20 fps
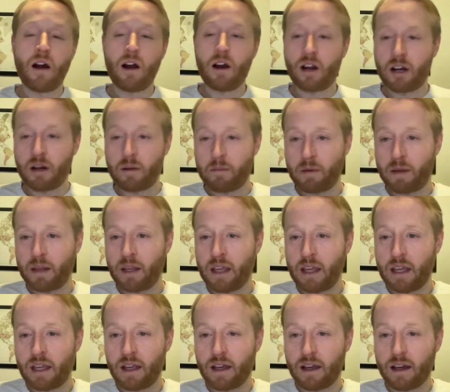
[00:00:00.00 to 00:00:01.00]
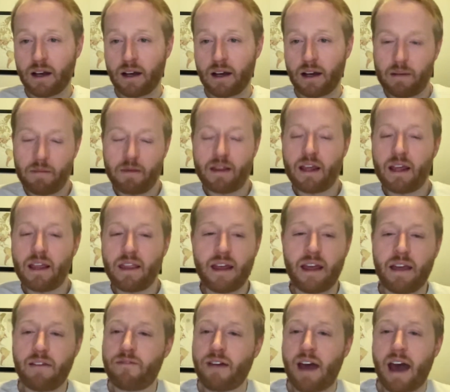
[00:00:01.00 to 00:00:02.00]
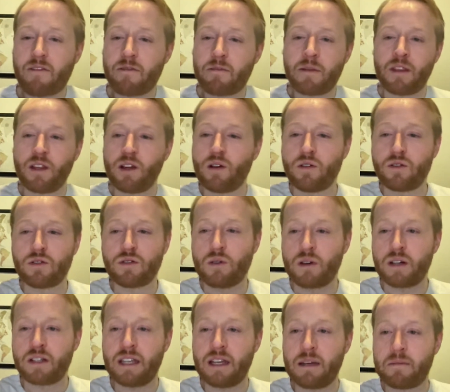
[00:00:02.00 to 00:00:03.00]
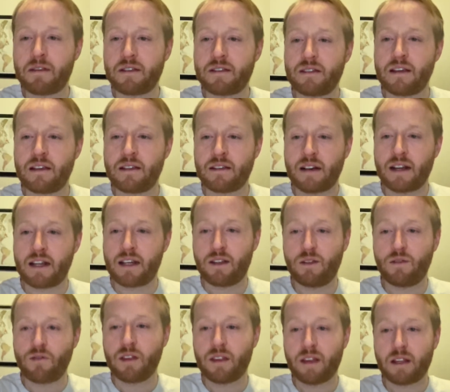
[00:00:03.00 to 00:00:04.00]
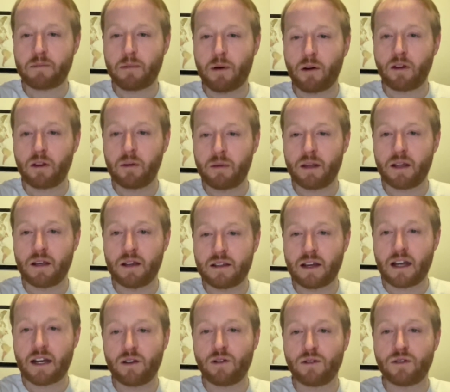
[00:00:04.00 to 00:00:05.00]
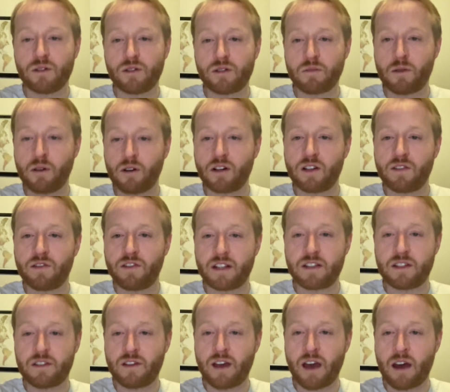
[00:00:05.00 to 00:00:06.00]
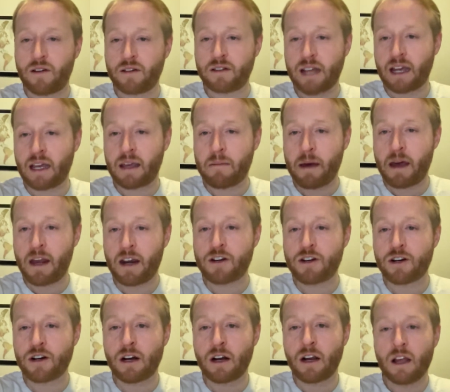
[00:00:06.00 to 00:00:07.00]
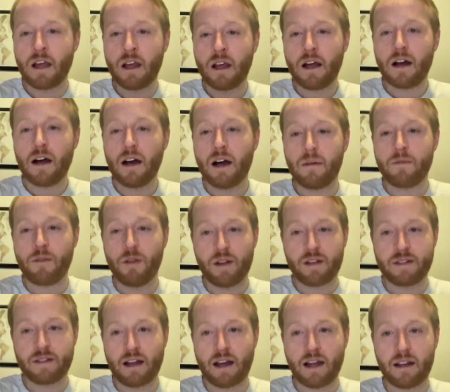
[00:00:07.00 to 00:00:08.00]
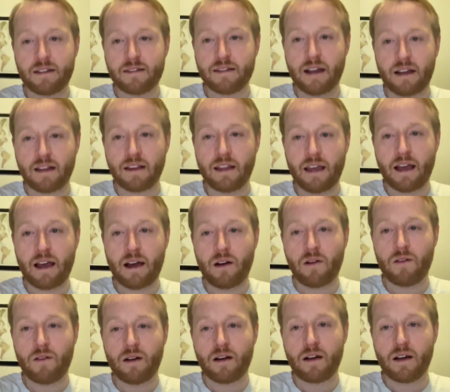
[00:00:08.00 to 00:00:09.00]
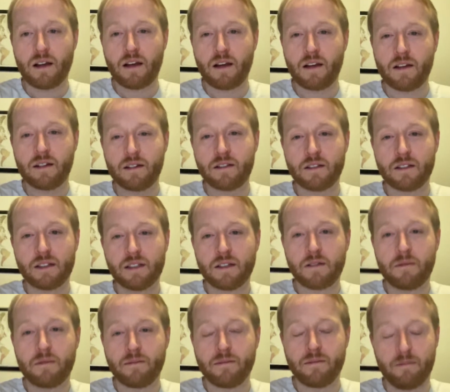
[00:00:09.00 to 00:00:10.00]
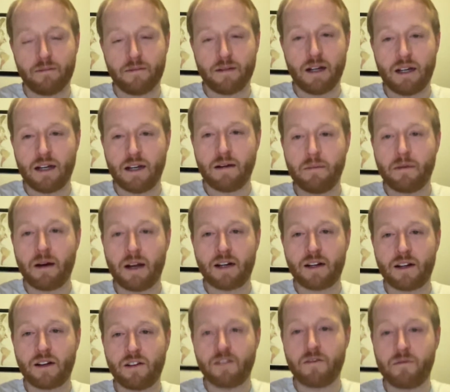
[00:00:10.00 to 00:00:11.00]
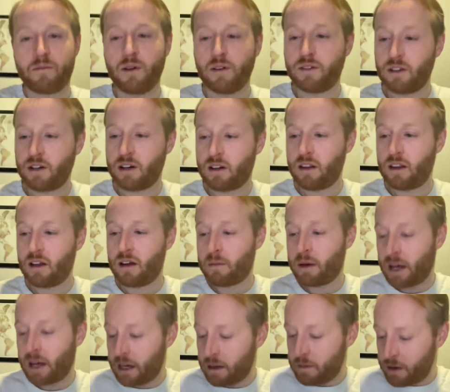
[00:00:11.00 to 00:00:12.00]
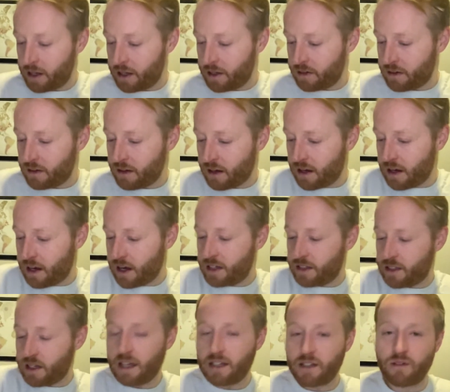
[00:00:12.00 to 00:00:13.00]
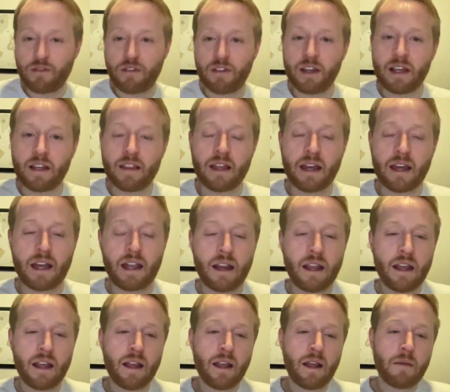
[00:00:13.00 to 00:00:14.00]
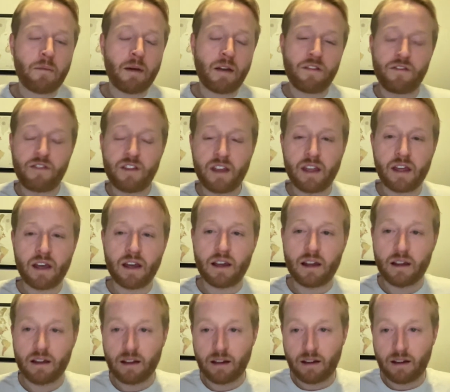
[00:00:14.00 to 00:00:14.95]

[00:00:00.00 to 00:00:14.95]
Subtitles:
are going to be, I mean, they haven't been the goal scoring team this season. I do think that's partly because Adi Huto is more a defensive counterattacking manager, though that's not exactly how Monaco have built their club by any means. I do think that Benfica